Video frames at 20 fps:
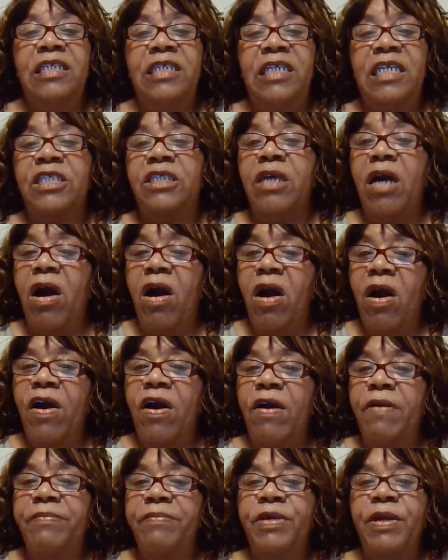
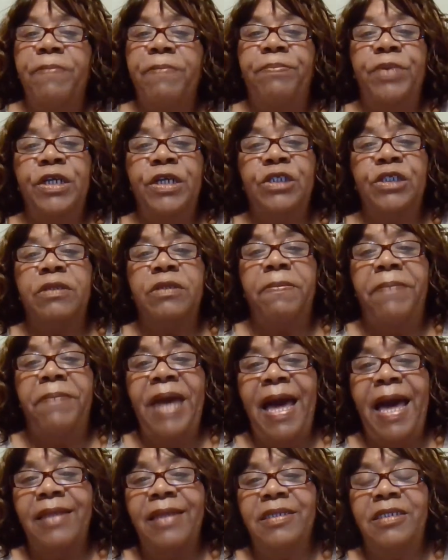disarmed
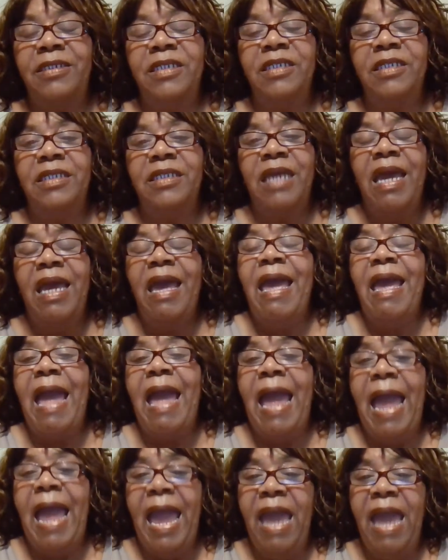principalities
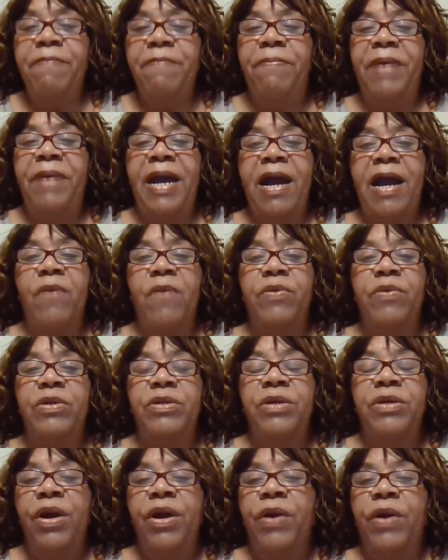and power.
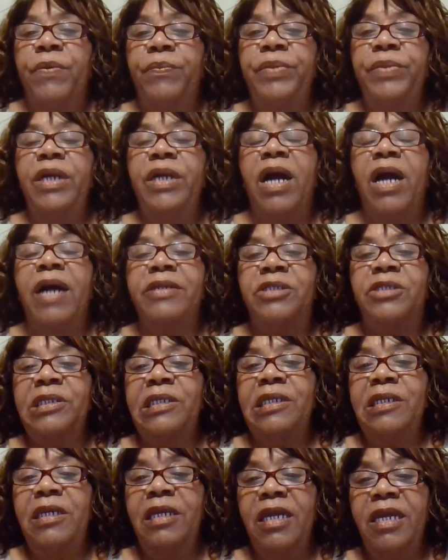We are to
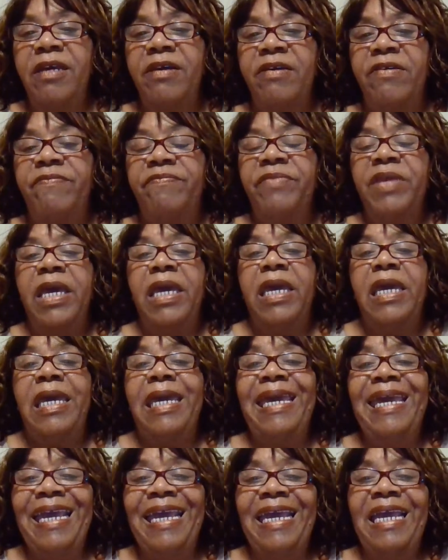live
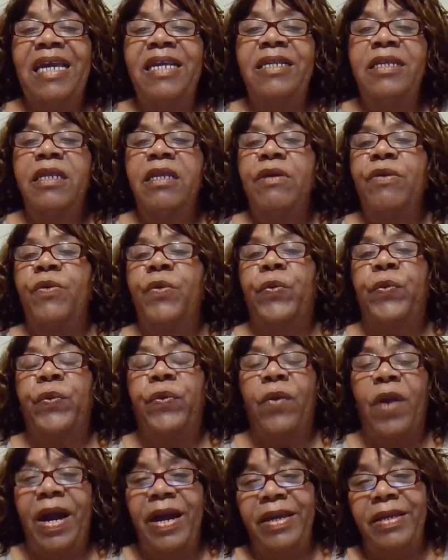in
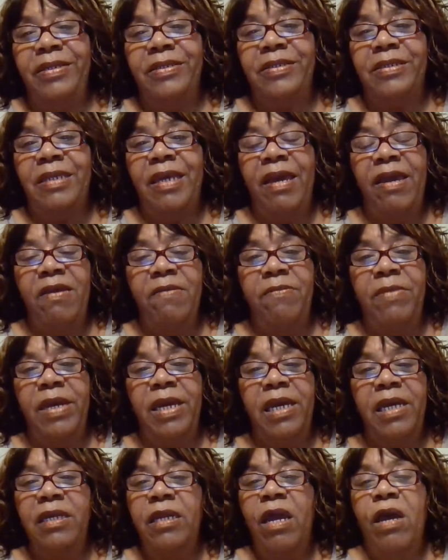Christ.
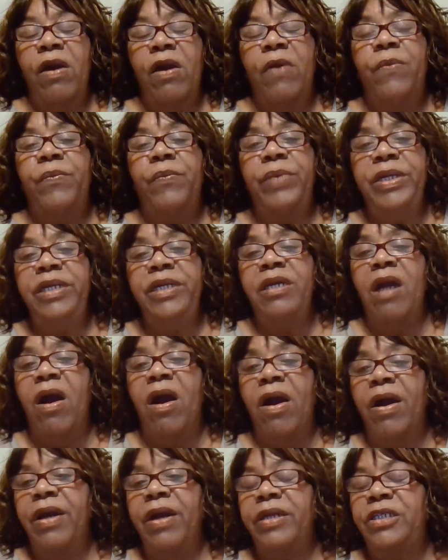Amen. We
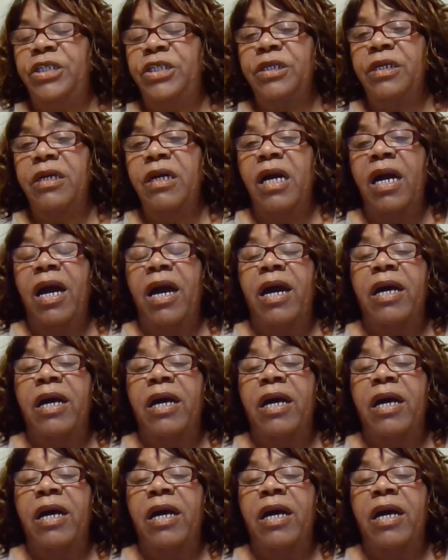are to